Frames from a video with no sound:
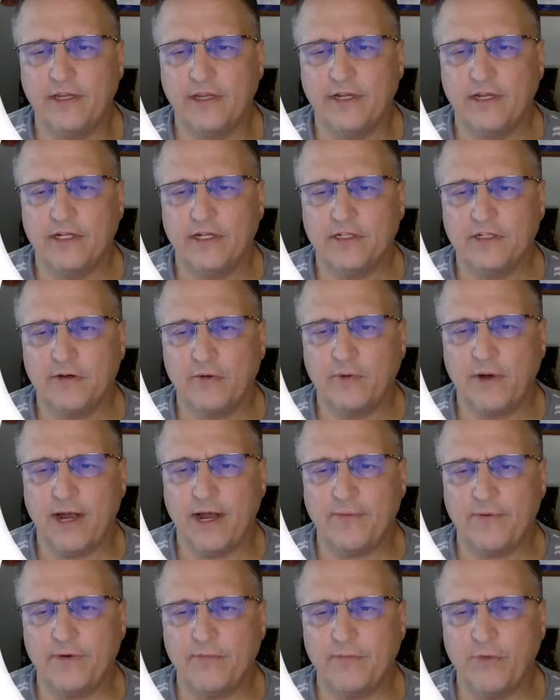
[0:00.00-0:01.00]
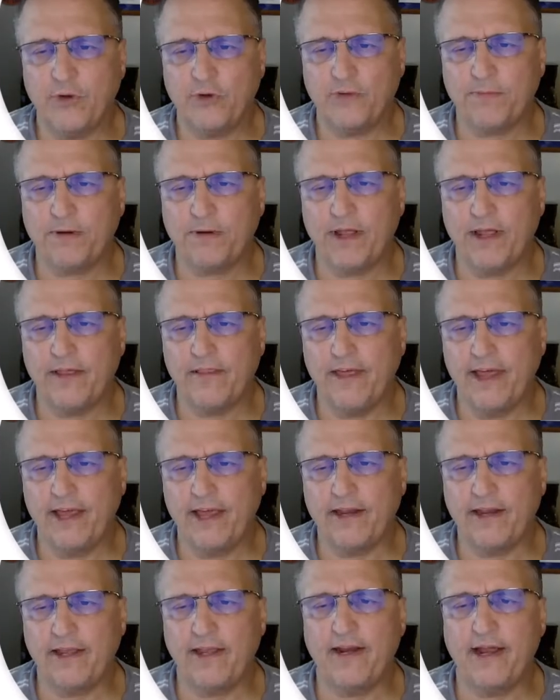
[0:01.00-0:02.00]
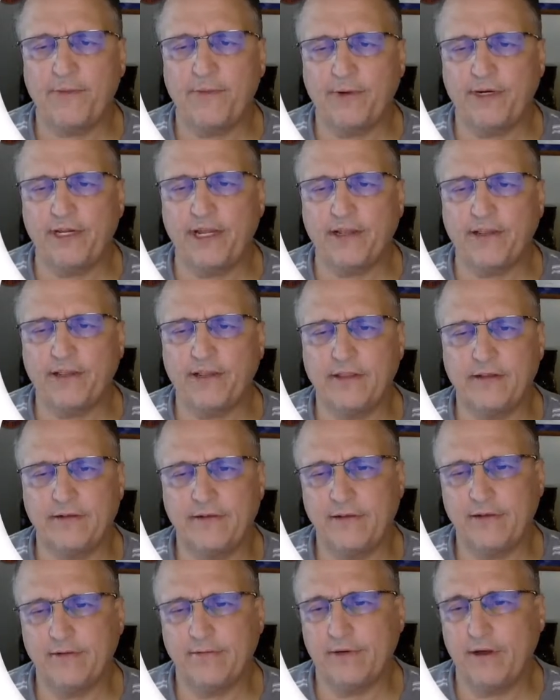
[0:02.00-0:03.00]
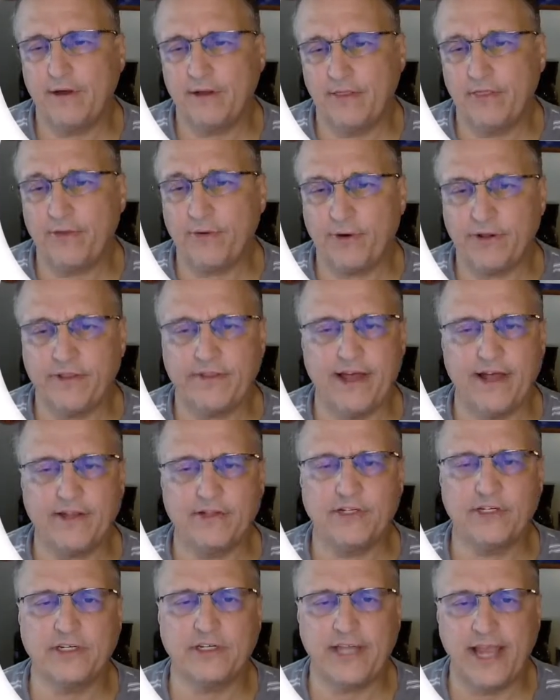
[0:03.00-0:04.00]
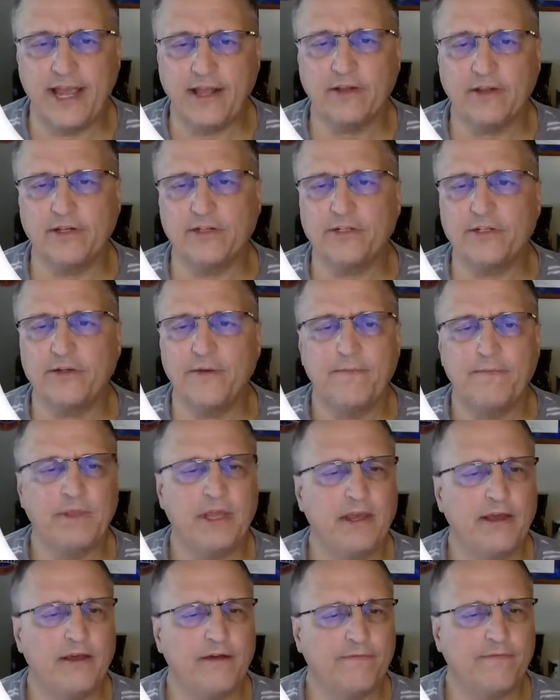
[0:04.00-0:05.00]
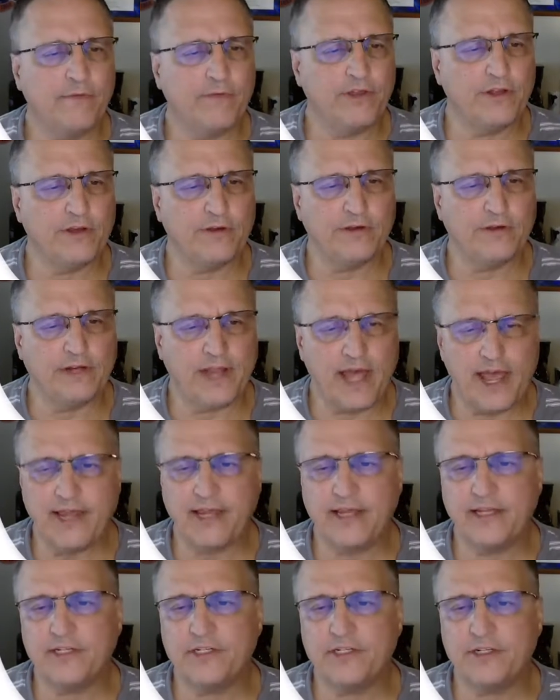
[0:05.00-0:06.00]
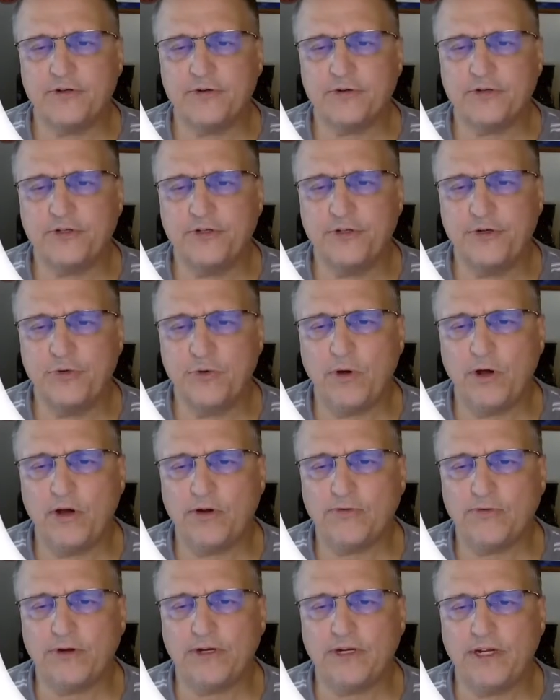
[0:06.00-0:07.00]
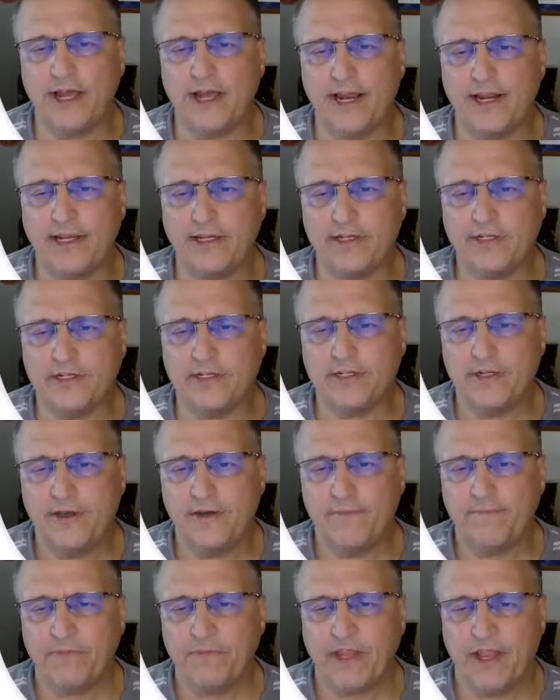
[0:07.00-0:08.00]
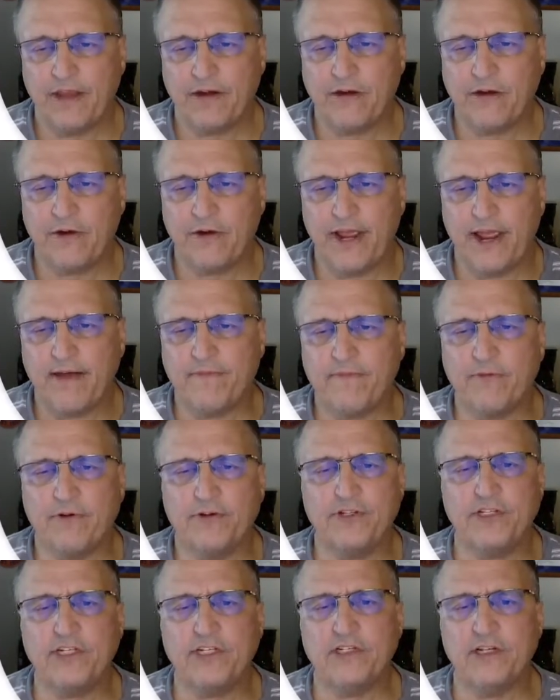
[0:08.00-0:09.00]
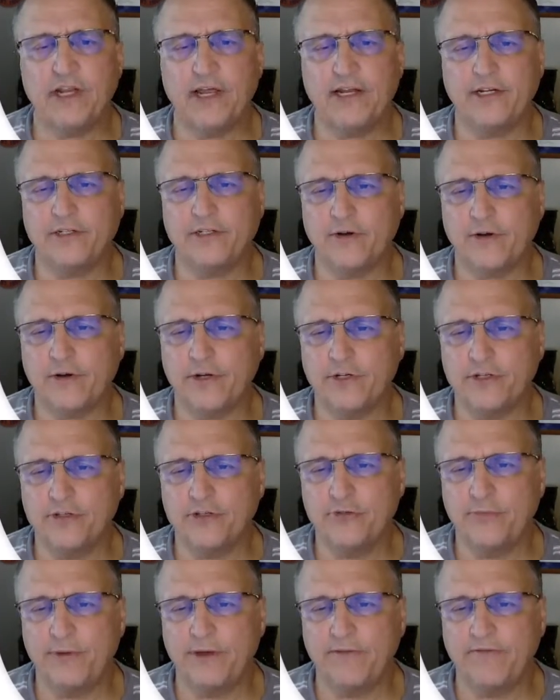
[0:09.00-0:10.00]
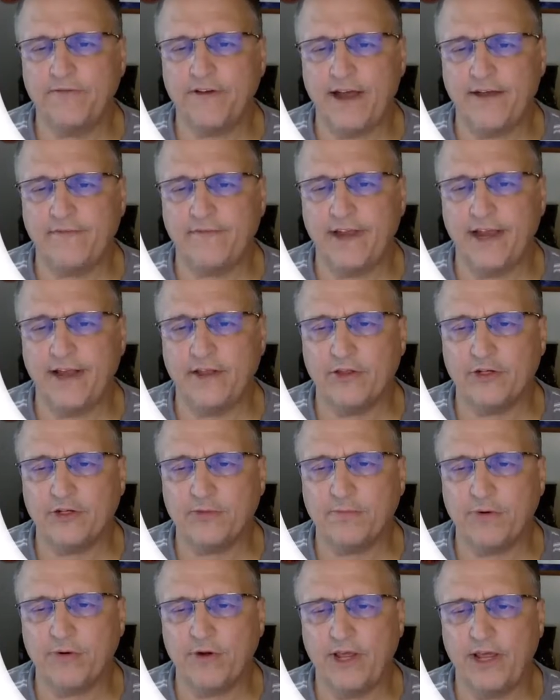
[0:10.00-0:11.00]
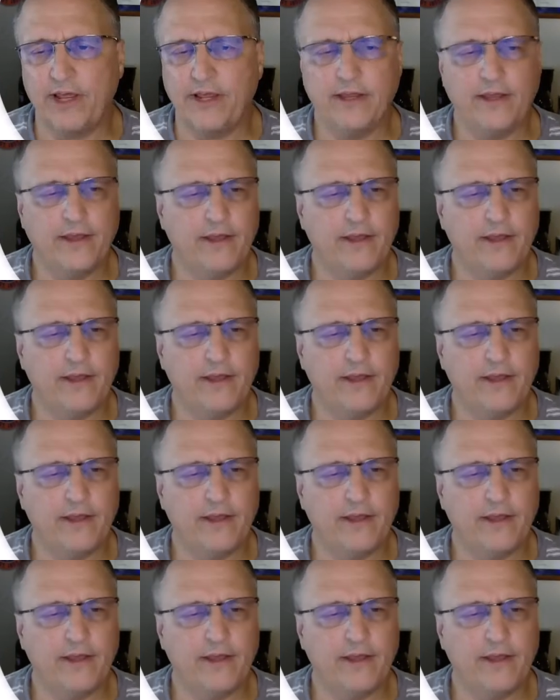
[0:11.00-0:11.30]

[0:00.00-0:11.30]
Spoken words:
So I would multiply that and I would get 30,000 gallons. For the lions, there's 200 lions, and on average, these lions are consuming 5 gallons per day.